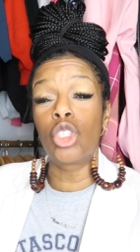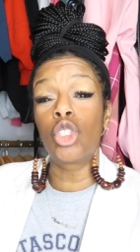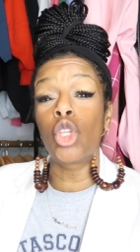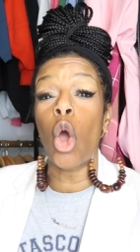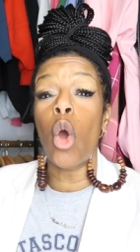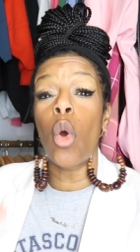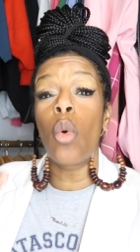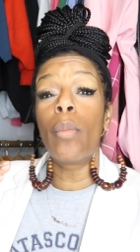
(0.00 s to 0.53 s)

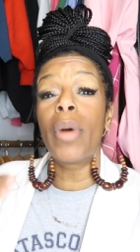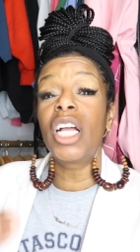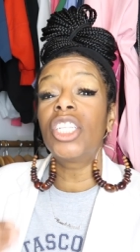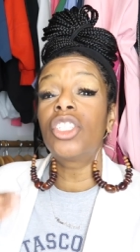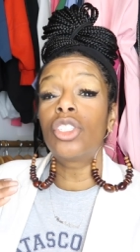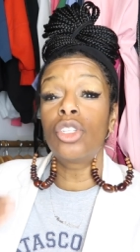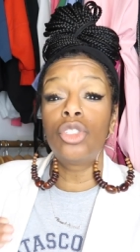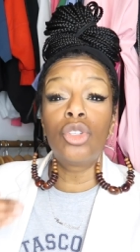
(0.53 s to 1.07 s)
so
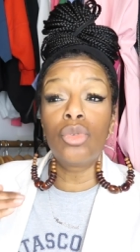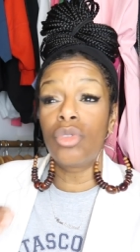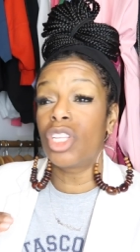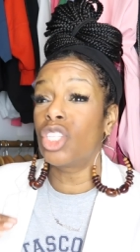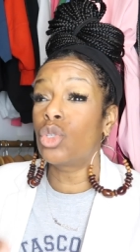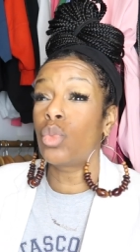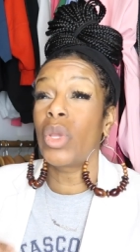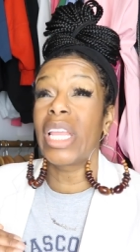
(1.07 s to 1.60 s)
much to do
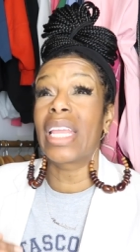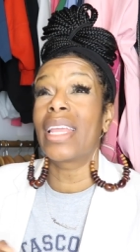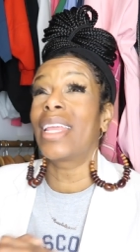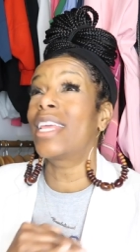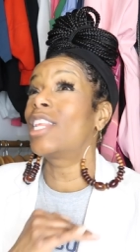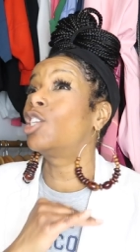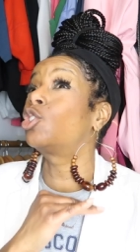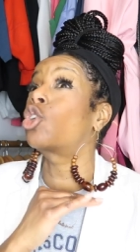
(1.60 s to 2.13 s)
this
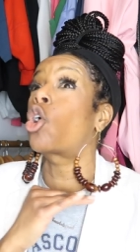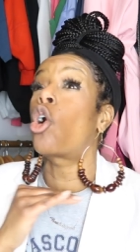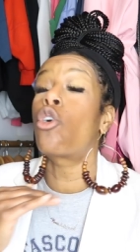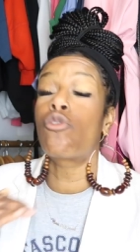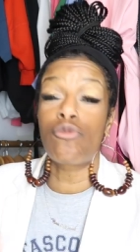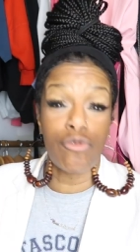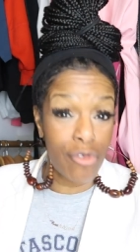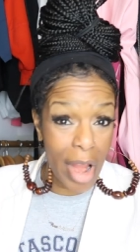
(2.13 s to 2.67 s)
week. It is
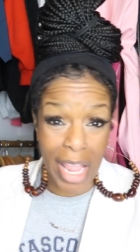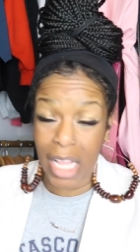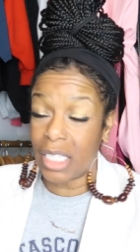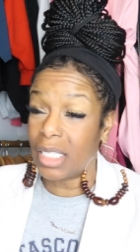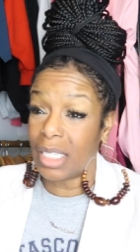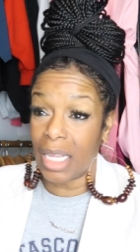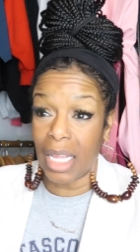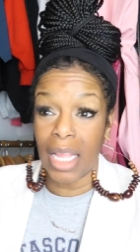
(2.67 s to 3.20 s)

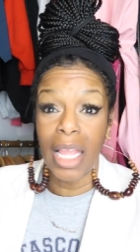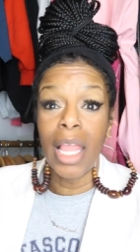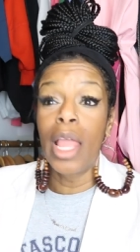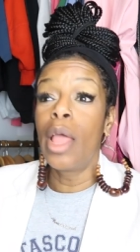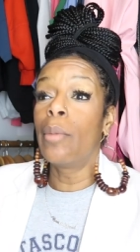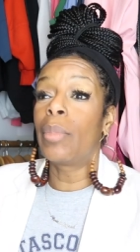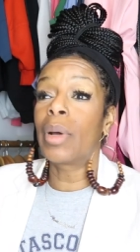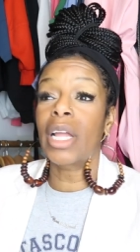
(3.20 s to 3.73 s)
crazy
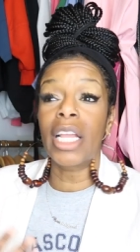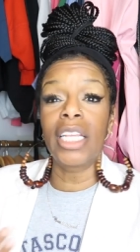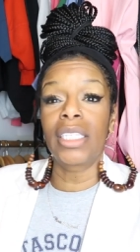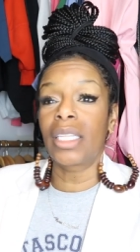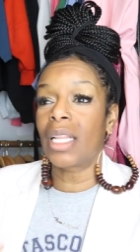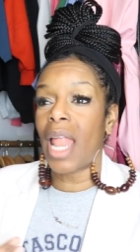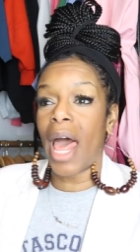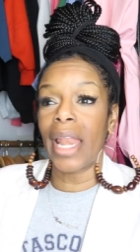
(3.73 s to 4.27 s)

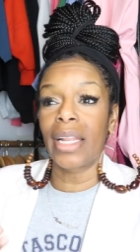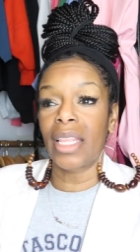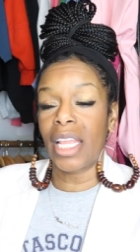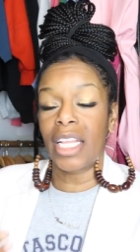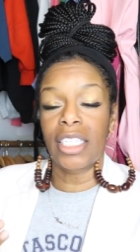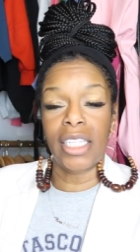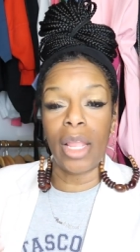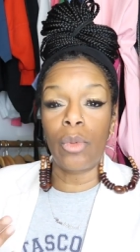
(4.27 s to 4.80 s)
because a lot of
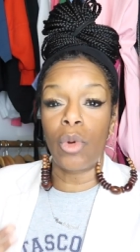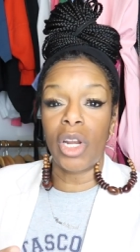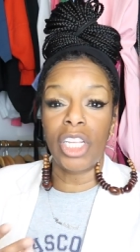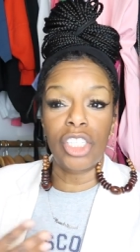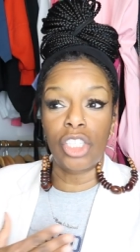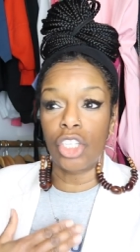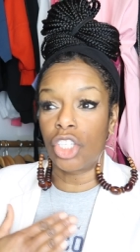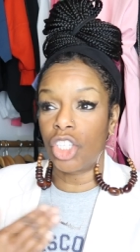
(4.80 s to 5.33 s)
things they want
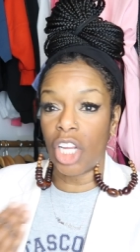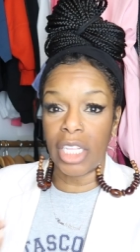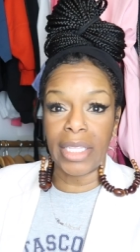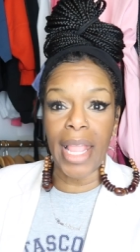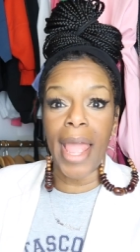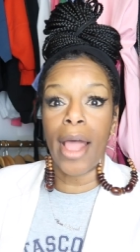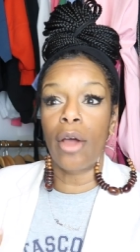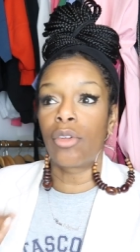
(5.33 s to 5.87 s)
us to
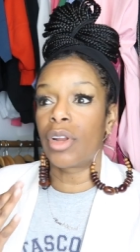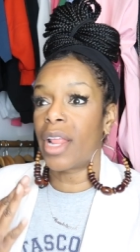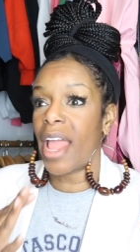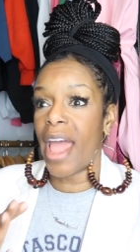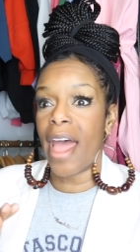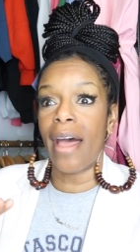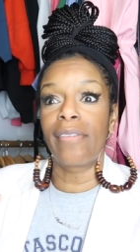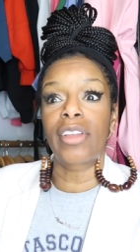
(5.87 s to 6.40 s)
shut down and
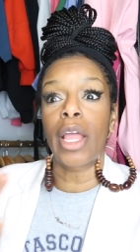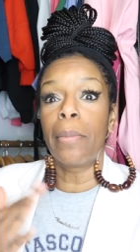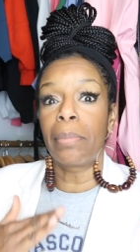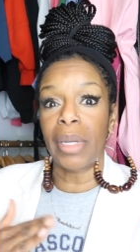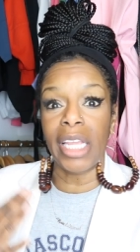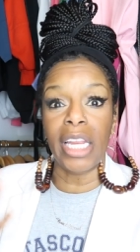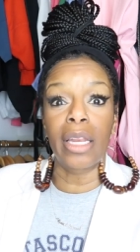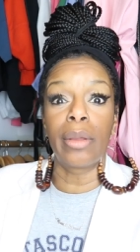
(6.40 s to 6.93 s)
have
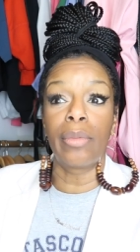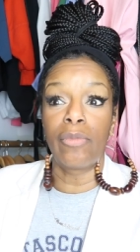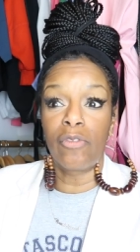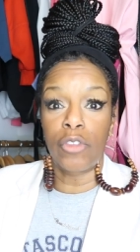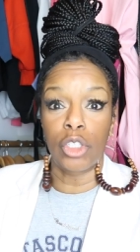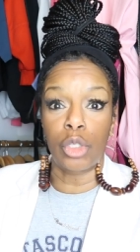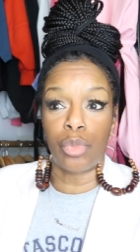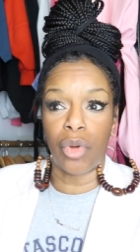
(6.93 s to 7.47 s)
completed
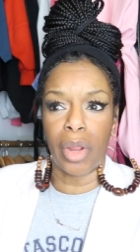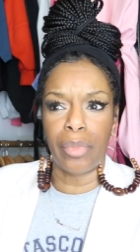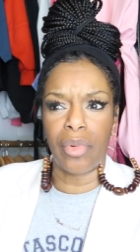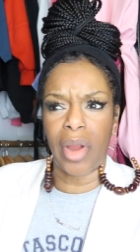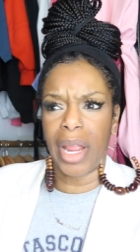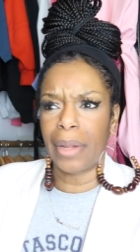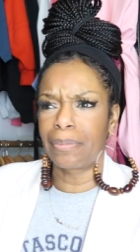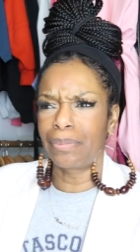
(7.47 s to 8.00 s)
for spring
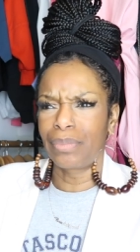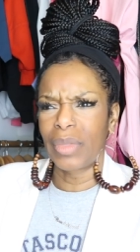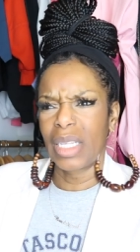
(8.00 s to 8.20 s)
break.